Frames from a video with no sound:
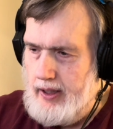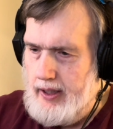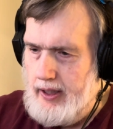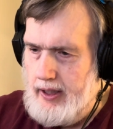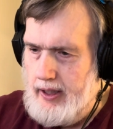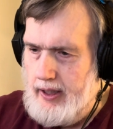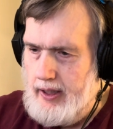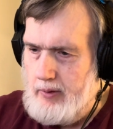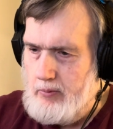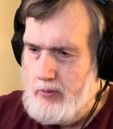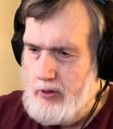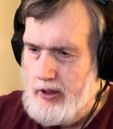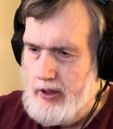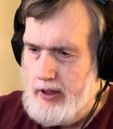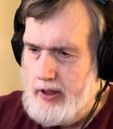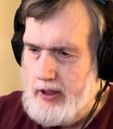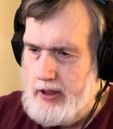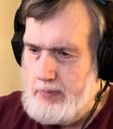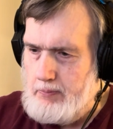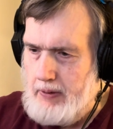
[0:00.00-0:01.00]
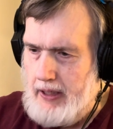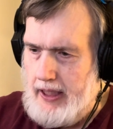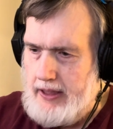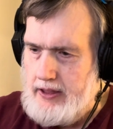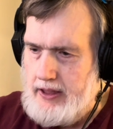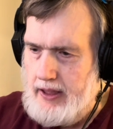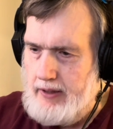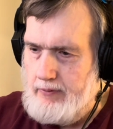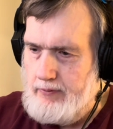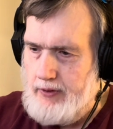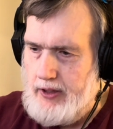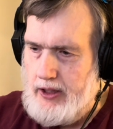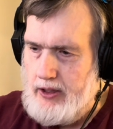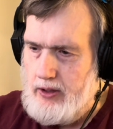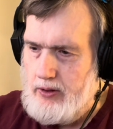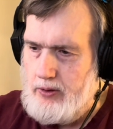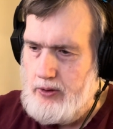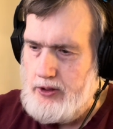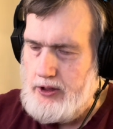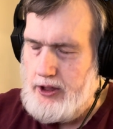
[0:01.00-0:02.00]
and was passing
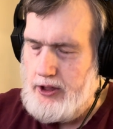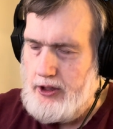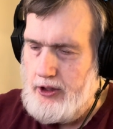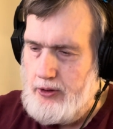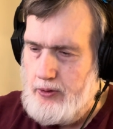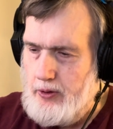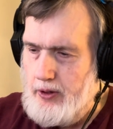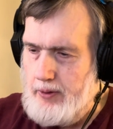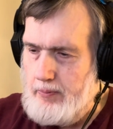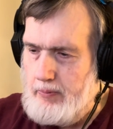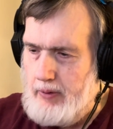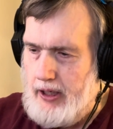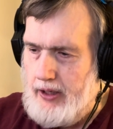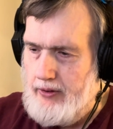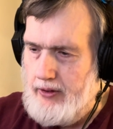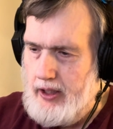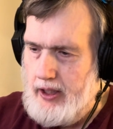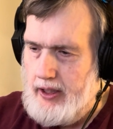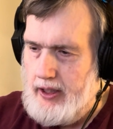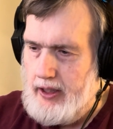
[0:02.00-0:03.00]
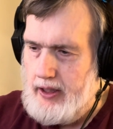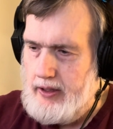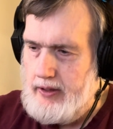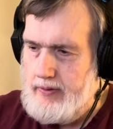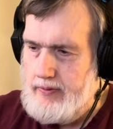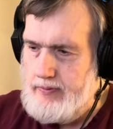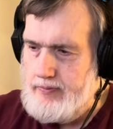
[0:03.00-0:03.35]
vehicles in the northbound lane.